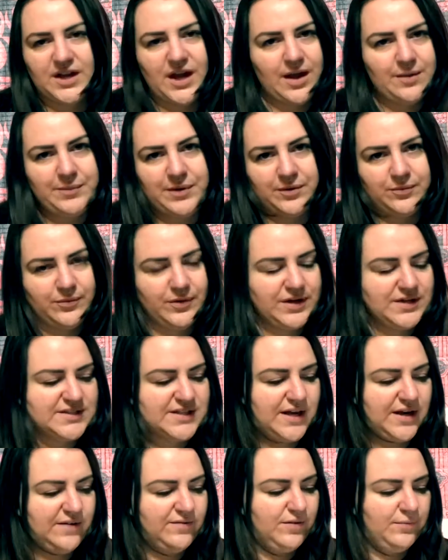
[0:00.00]
I mean, what does
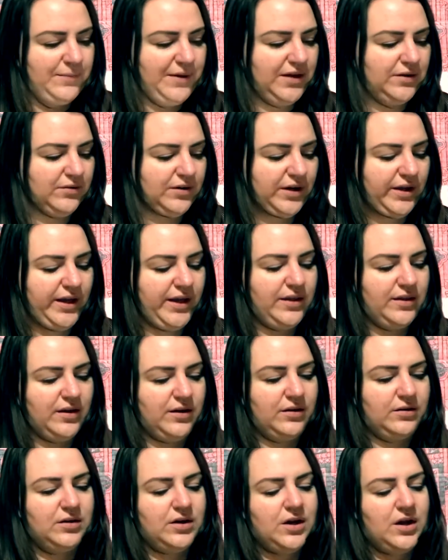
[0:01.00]
that even mean really
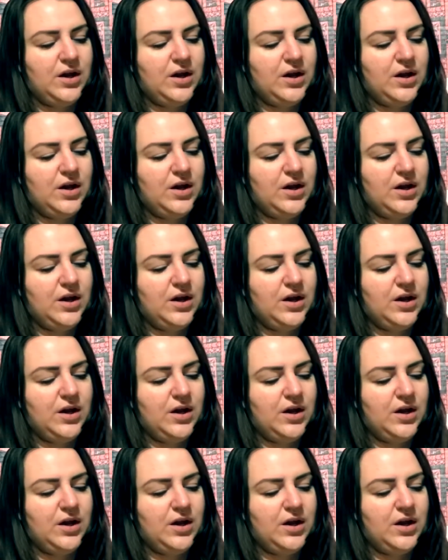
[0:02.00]
though?